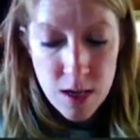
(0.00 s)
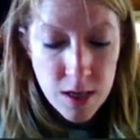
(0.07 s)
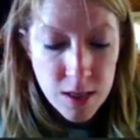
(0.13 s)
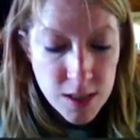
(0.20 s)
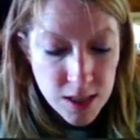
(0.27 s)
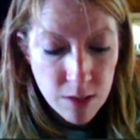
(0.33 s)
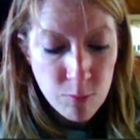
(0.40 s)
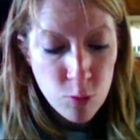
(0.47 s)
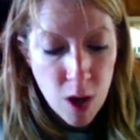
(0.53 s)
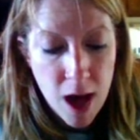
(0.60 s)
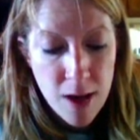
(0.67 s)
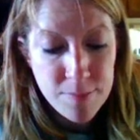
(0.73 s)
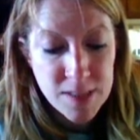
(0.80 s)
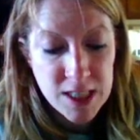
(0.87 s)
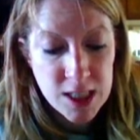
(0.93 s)
Some
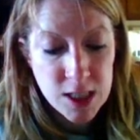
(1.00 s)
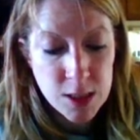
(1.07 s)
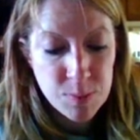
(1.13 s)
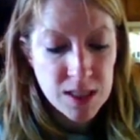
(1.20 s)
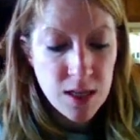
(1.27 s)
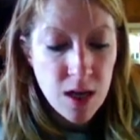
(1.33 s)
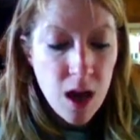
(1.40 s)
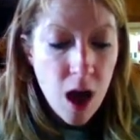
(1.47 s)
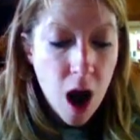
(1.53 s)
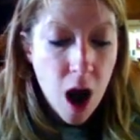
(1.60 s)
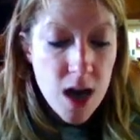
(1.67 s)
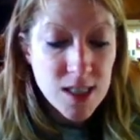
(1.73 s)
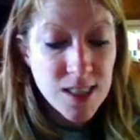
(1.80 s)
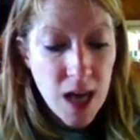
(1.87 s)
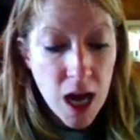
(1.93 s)
wasps
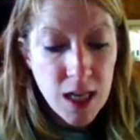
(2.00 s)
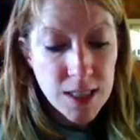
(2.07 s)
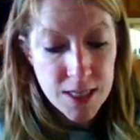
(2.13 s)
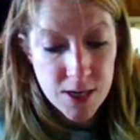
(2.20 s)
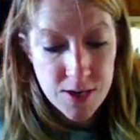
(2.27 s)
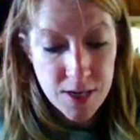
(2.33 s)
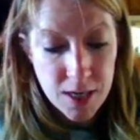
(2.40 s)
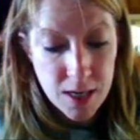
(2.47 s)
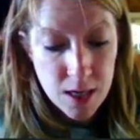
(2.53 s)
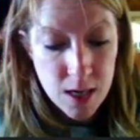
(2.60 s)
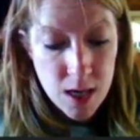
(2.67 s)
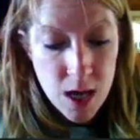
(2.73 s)
are solitary,